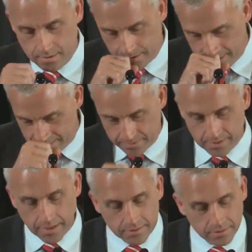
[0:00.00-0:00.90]
Again,
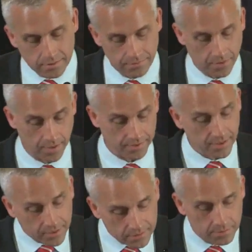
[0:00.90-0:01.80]
testify,
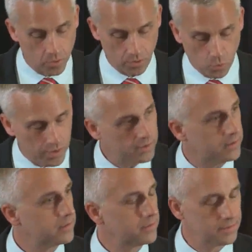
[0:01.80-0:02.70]
testimony,
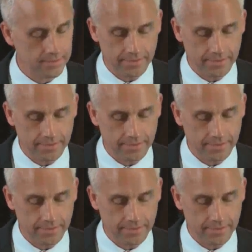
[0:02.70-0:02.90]
witness.